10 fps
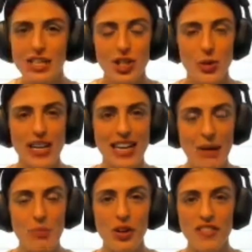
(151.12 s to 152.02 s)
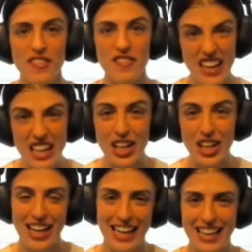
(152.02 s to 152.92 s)
to enable
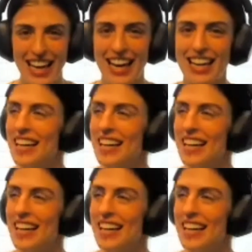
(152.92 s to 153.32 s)
finger inking.